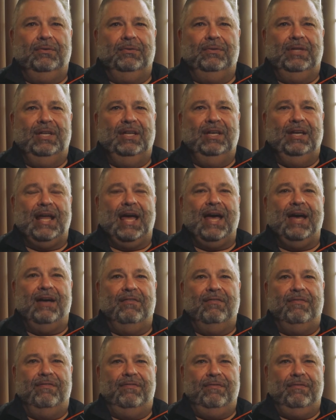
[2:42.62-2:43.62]
didn't
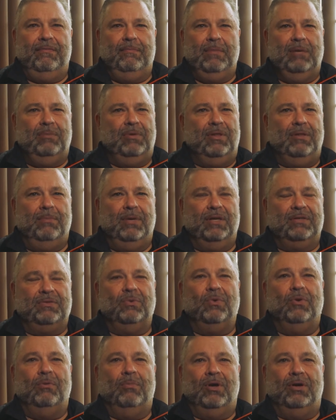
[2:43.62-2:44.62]
have maybe the best
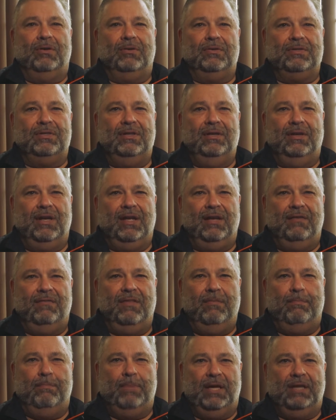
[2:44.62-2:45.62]
role models, didn't have
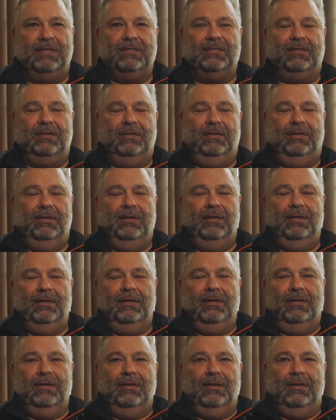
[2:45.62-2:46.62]
the best,
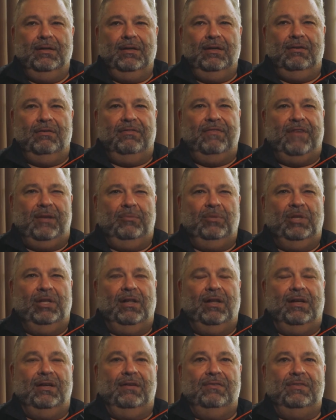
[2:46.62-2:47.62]
family
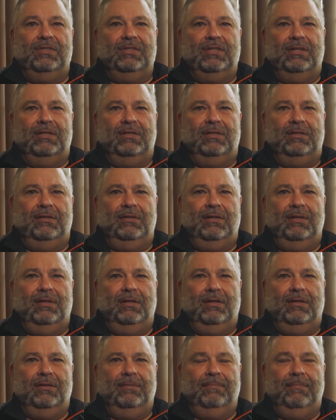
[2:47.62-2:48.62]
lives, and
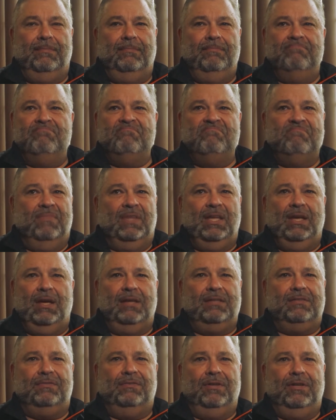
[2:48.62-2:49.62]
they
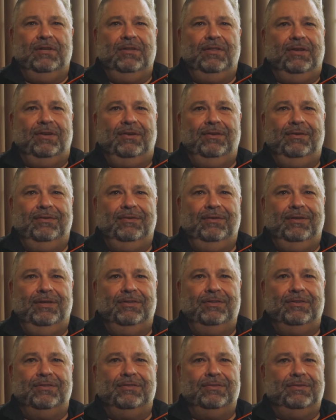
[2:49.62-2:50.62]
asked for nothing. They
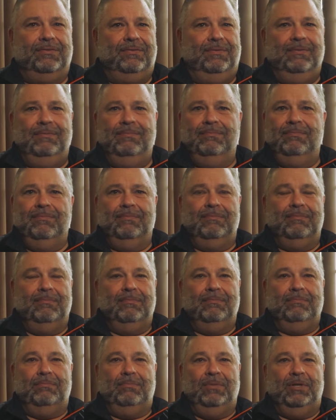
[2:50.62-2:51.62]
just,
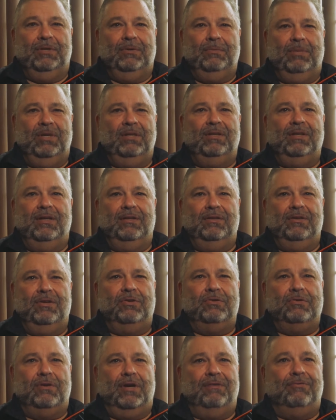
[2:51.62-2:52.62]
be at the end of
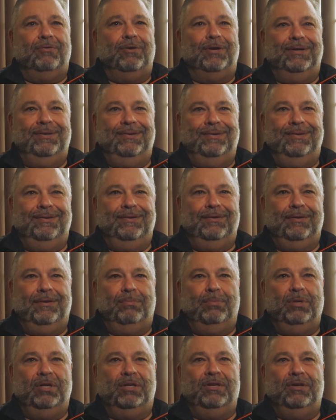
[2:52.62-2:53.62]
your driveway, I'll
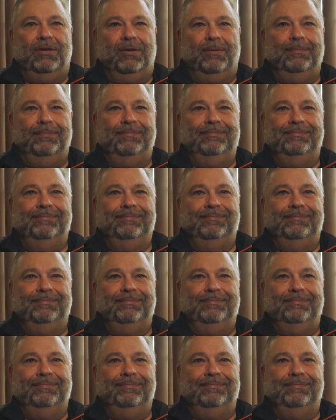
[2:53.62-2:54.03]
pick you up.